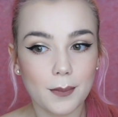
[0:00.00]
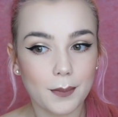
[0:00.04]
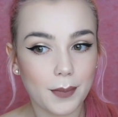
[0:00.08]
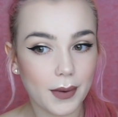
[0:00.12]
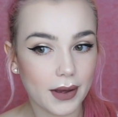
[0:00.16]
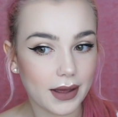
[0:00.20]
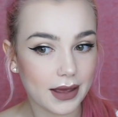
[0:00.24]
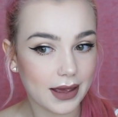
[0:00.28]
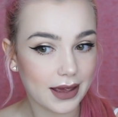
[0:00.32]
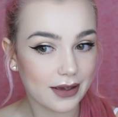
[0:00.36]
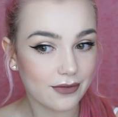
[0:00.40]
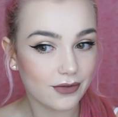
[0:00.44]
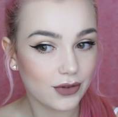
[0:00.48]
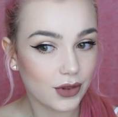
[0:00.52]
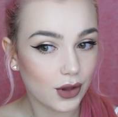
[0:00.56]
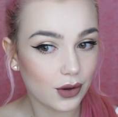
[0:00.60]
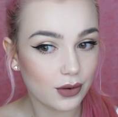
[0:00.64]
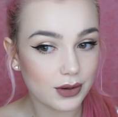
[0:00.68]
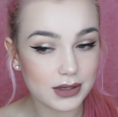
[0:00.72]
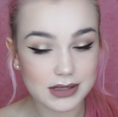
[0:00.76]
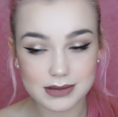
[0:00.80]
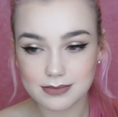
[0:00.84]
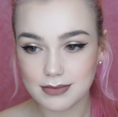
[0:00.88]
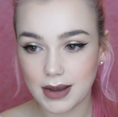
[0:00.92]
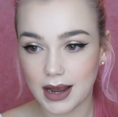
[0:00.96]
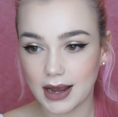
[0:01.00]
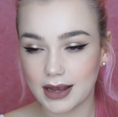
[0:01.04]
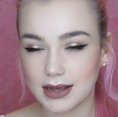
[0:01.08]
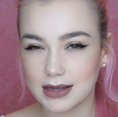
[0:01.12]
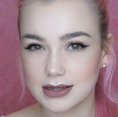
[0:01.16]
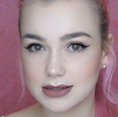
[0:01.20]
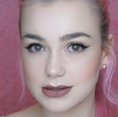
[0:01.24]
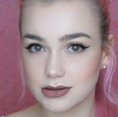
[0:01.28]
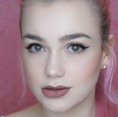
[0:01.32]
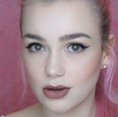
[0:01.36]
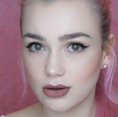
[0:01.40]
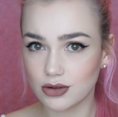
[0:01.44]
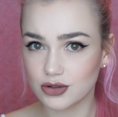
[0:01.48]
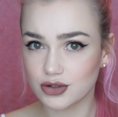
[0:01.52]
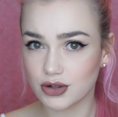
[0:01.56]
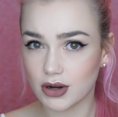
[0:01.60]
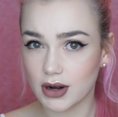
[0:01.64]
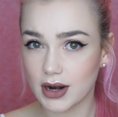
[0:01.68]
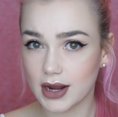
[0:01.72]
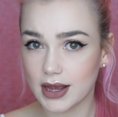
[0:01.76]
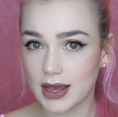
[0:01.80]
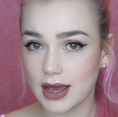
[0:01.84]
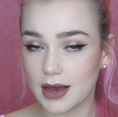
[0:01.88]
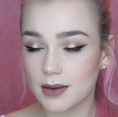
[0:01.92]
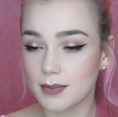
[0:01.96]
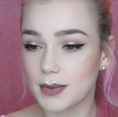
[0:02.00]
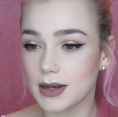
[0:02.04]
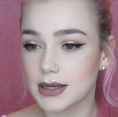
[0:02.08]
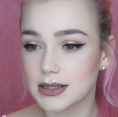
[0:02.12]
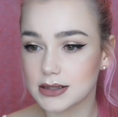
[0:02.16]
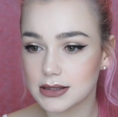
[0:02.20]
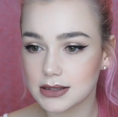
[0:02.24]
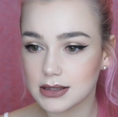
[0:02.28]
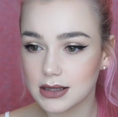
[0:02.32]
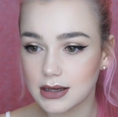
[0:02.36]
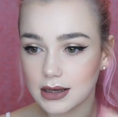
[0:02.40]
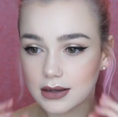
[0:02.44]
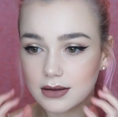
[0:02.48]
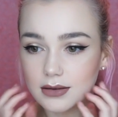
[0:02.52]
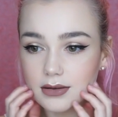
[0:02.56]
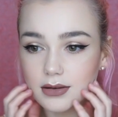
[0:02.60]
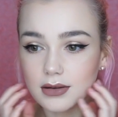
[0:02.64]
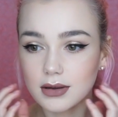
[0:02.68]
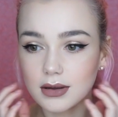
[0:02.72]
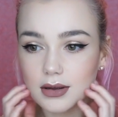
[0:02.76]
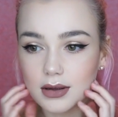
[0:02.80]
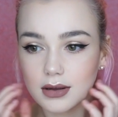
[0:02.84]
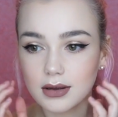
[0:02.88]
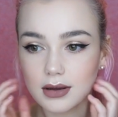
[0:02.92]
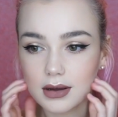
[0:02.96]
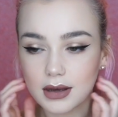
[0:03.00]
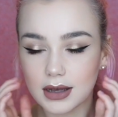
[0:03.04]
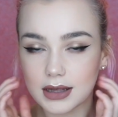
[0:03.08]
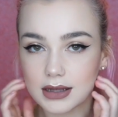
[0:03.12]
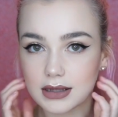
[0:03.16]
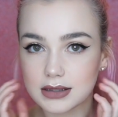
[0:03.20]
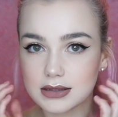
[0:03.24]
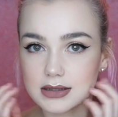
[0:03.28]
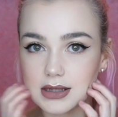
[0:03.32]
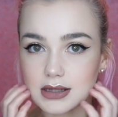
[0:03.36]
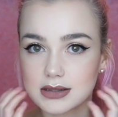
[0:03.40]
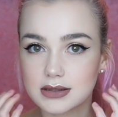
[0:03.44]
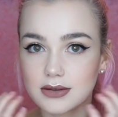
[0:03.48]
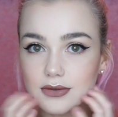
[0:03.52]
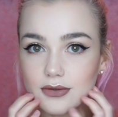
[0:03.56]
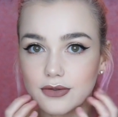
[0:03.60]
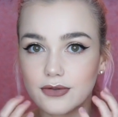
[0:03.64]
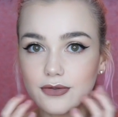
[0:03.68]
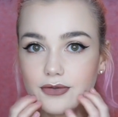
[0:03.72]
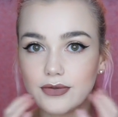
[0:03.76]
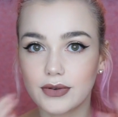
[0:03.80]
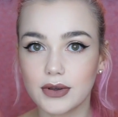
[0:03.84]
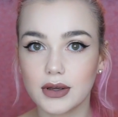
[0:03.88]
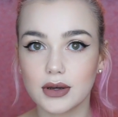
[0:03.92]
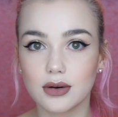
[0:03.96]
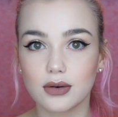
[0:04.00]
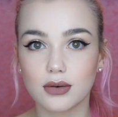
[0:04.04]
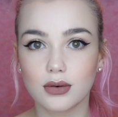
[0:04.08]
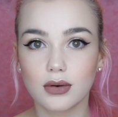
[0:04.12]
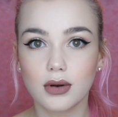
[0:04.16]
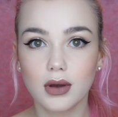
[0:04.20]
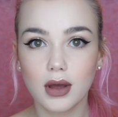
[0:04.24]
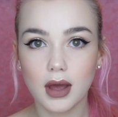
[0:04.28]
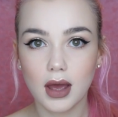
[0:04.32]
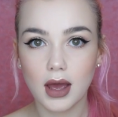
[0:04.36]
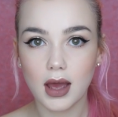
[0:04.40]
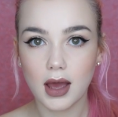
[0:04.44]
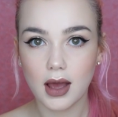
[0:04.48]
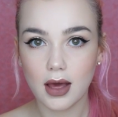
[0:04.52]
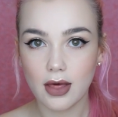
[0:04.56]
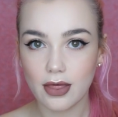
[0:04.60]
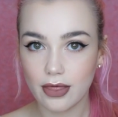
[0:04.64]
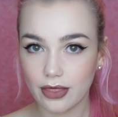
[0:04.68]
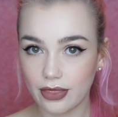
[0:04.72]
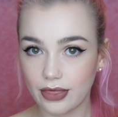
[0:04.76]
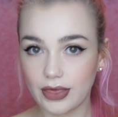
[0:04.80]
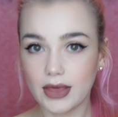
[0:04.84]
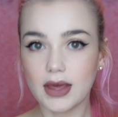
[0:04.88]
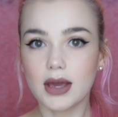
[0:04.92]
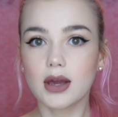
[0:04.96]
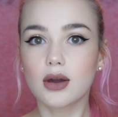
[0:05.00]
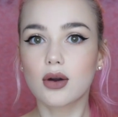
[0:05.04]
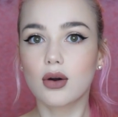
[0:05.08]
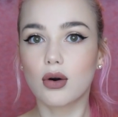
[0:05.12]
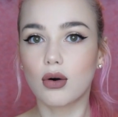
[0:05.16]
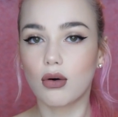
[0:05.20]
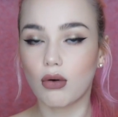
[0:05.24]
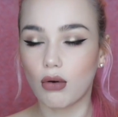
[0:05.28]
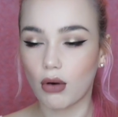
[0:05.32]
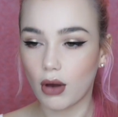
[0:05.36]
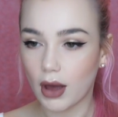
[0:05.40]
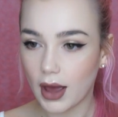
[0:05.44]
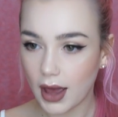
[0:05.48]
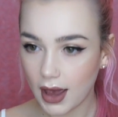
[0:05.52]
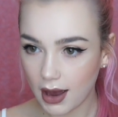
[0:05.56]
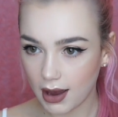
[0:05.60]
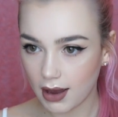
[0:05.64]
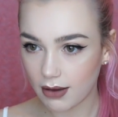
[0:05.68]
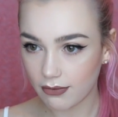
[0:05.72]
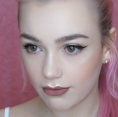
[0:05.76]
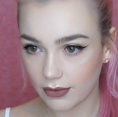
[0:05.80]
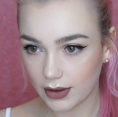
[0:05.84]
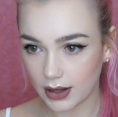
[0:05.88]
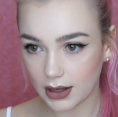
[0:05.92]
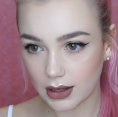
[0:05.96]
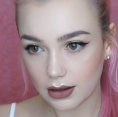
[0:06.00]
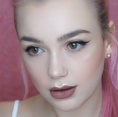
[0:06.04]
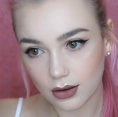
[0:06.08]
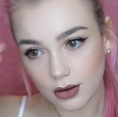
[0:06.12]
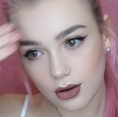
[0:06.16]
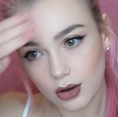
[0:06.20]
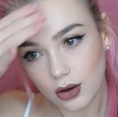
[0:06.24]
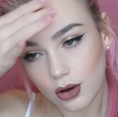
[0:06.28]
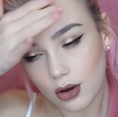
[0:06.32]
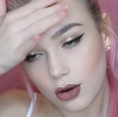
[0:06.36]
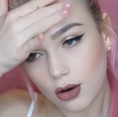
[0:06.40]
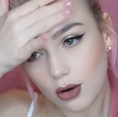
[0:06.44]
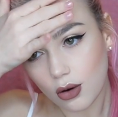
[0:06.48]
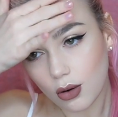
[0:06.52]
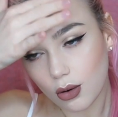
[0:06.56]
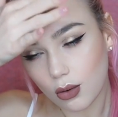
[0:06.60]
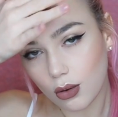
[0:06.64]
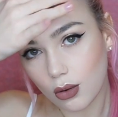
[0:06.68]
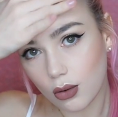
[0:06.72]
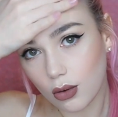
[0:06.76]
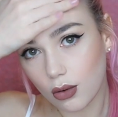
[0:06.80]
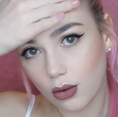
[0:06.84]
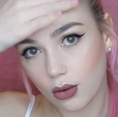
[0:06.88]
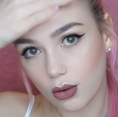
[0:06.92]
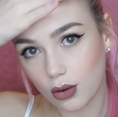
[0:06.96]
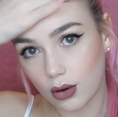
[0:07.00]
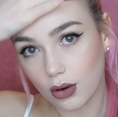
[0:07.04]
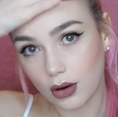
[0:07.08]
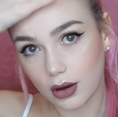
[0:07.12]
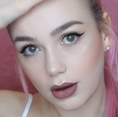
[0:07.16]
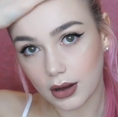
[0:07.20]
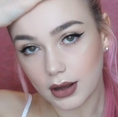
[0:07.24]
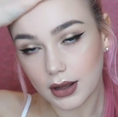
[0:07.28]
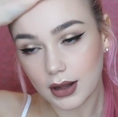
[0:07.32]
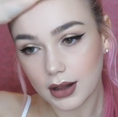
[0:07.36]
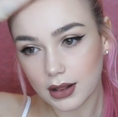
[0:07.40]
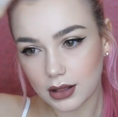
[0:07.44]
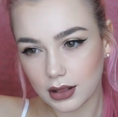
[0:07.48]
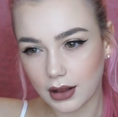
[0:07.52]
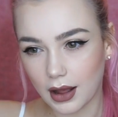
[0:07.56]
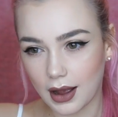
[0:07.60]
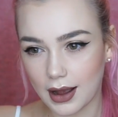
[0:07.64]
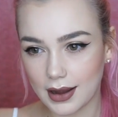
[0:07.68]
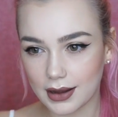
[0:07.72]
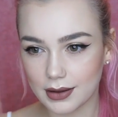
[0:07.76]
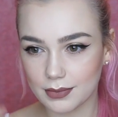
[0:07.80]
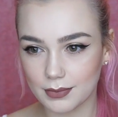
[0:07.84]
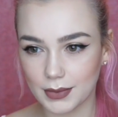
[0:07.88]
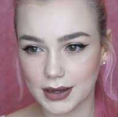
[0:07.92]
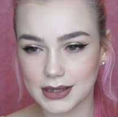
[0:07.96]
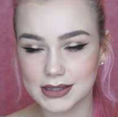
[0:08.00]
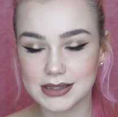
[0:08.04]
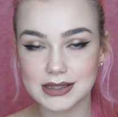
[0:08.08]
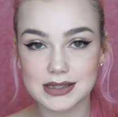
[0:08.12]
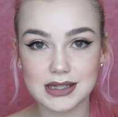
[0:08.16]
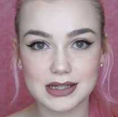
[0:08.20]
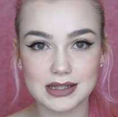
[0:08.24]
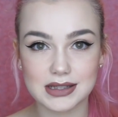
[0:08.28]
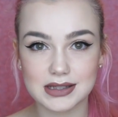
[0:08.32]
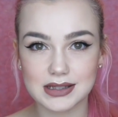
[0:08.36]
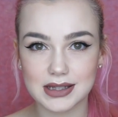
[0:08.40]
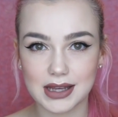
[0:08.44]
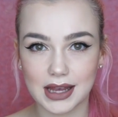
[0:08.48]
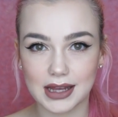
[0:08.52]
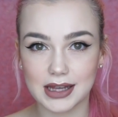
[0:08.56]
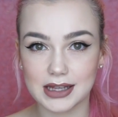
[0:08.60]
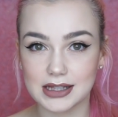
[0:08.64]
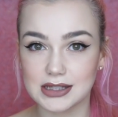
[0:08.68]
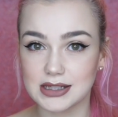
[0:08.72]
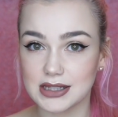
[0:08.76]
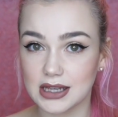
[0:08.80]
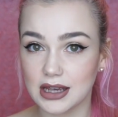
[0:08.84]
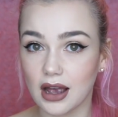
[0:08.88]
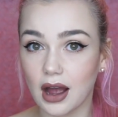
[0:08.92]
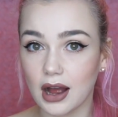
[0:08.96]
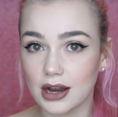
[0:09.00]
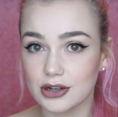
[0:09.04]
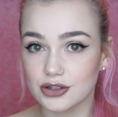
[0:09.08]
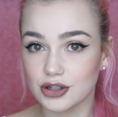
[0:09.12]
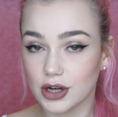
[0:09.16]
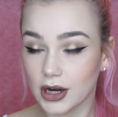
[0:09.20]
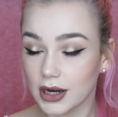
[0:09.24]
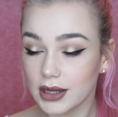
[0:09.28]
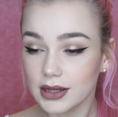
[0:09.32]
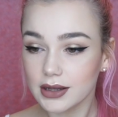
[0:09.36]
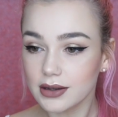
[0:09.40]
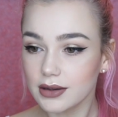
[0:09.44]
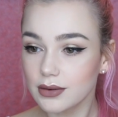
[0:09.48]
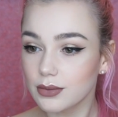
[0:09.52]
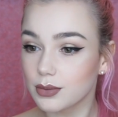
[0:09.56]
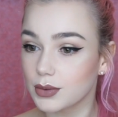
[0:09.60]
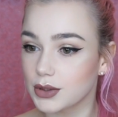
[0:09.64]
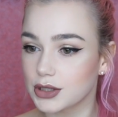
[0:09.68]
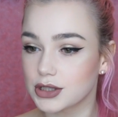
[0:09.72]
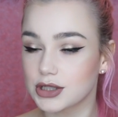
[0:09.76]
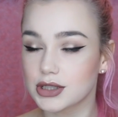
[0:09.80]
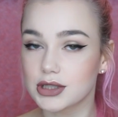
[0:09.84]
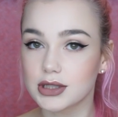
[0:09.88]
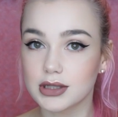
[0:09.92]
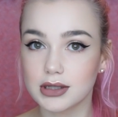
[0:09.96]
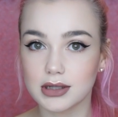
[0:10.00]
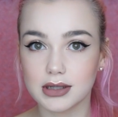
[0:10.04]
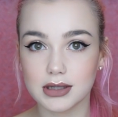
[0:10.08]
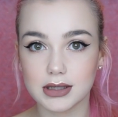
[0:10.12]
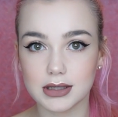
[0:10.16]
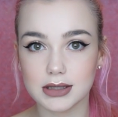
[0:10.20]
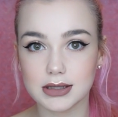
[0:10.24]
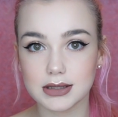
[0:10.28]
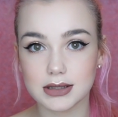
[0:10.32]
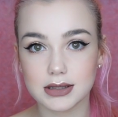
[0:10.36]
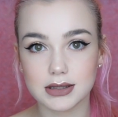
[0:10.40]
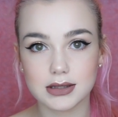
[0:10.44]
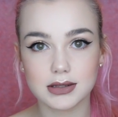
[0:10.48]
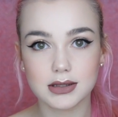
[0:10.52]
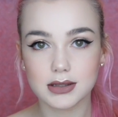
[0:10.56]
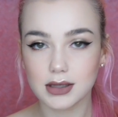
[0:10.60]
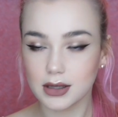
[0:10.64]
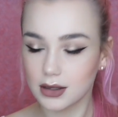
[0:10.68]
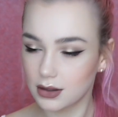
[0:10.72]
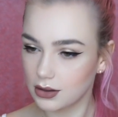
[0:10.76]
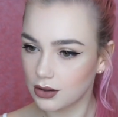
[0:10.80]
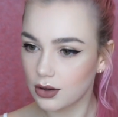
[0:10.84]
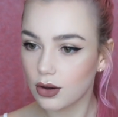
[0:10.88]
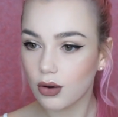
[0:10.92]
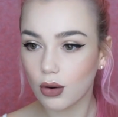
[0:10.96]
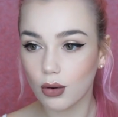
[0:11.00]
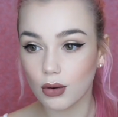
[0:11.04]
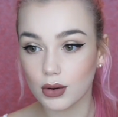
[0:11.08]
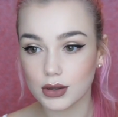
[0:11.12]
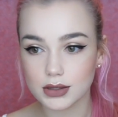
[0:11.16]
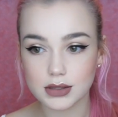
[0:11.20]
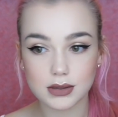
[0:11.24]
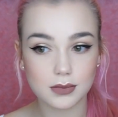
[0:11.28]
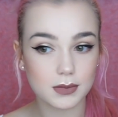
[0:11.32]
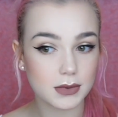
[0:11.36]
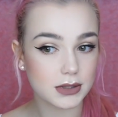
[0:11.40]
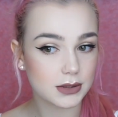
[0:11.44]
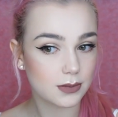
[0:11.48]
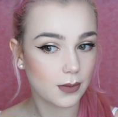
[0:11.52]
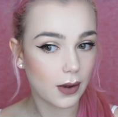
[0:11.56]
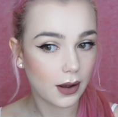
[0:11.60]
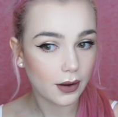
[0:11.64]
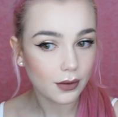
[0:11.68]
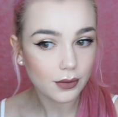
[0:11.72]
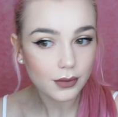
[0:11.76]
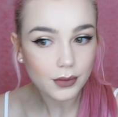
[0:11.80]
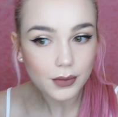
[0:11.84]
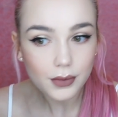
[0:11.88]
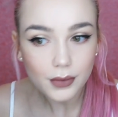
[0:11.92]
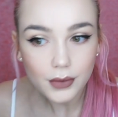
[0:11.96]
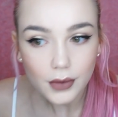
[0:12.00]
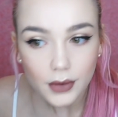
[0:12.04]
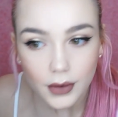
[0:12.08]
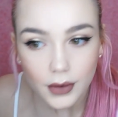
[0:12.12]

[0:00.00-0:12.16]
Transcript: But even though it's matte, it's not drying out my skin and it doesn't feel thick or heavy or like my skin's getting dehydrated, which is awesome as well.